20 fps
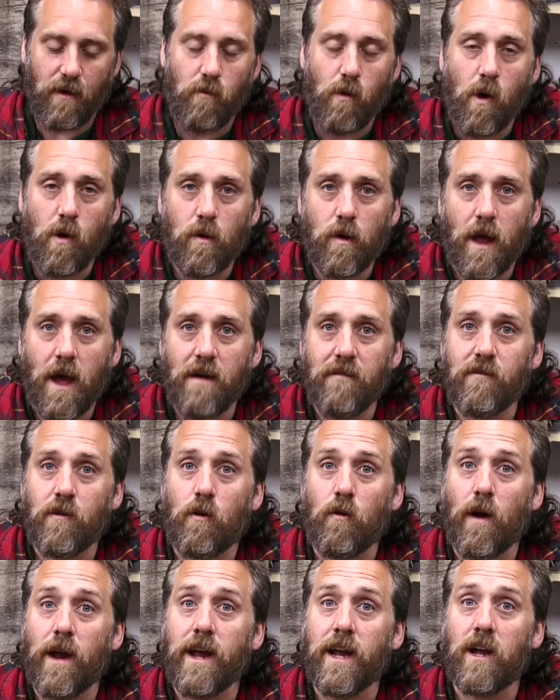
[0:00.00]
won't have
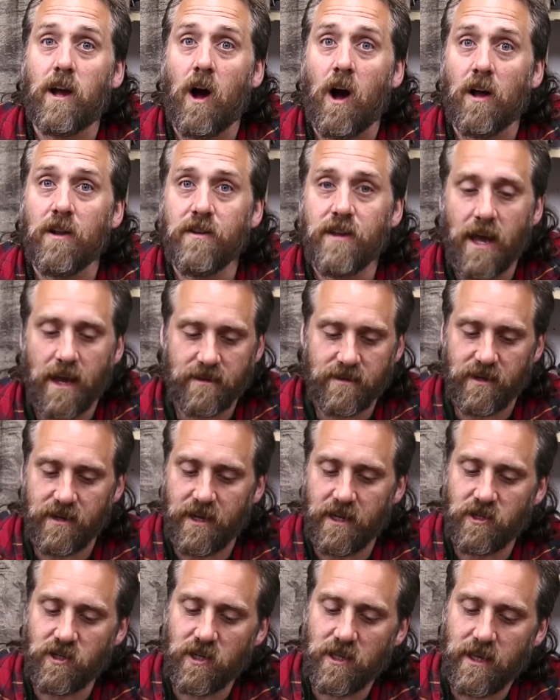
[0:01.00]
great contact
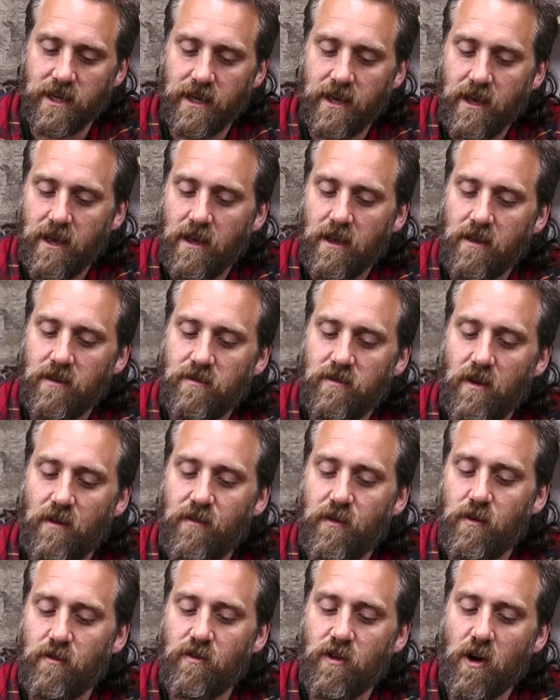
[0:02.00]
initially, so
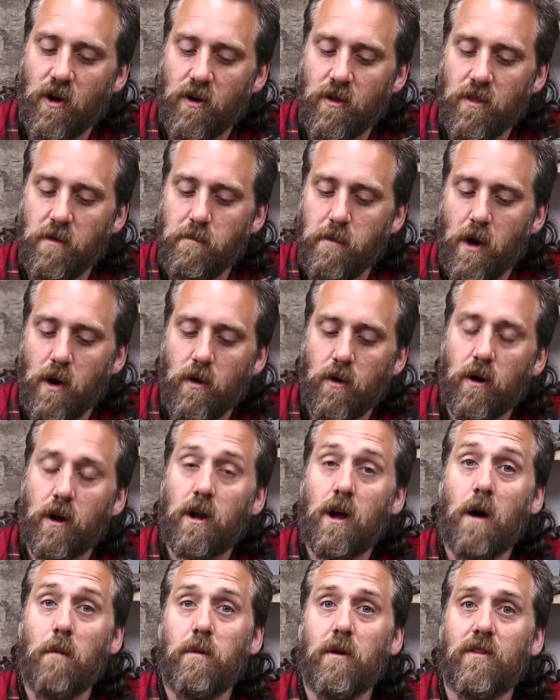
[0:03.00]
if you turn the motor a
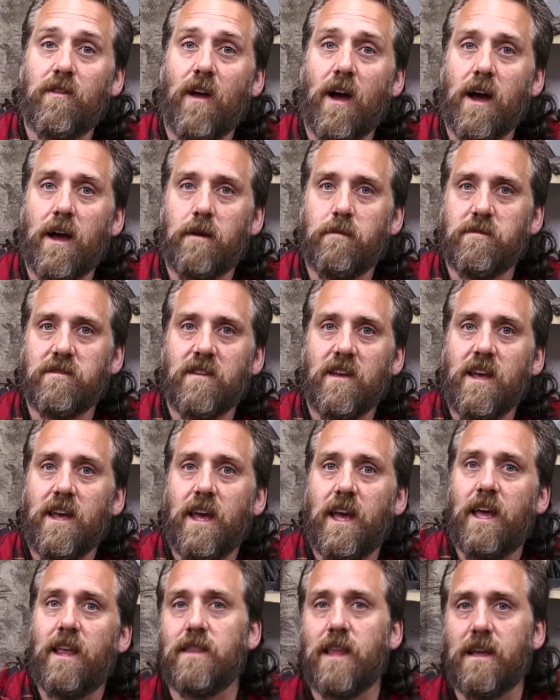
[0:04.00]
couple times,
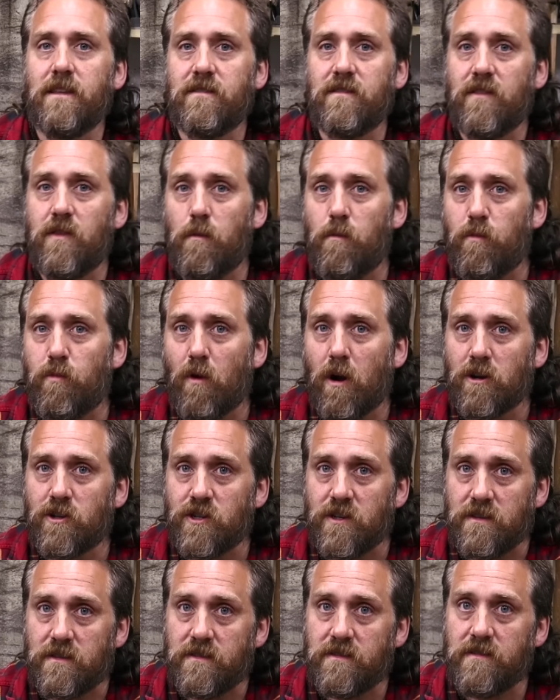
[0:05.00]
it lets the
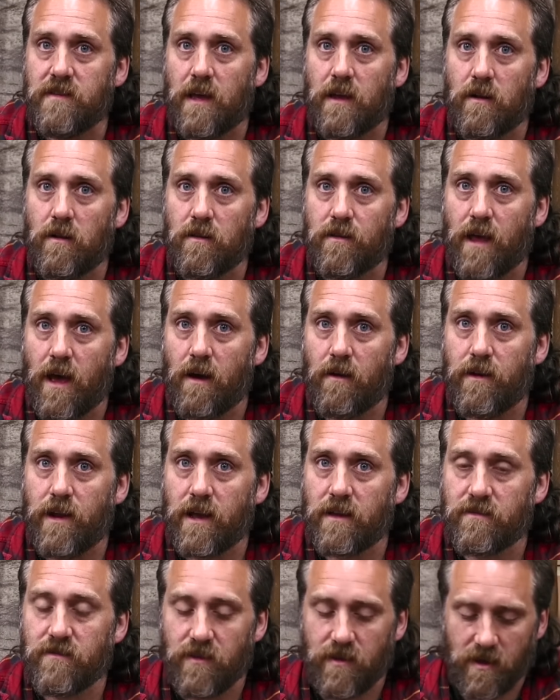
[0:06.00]
brushes settle down
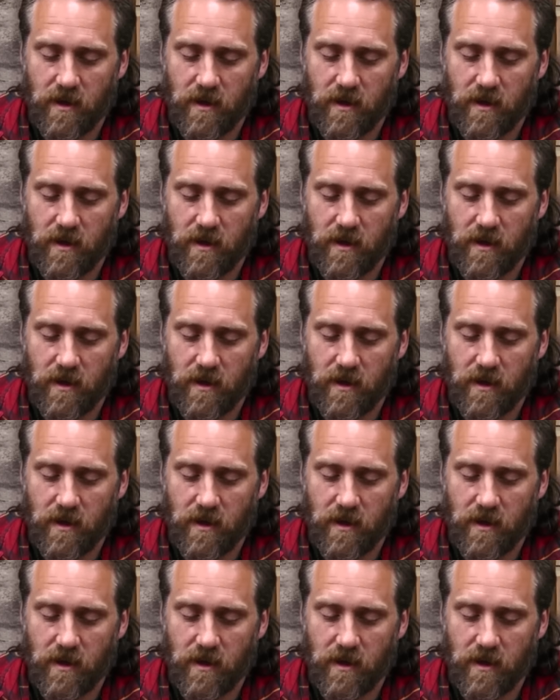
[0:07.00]
next to the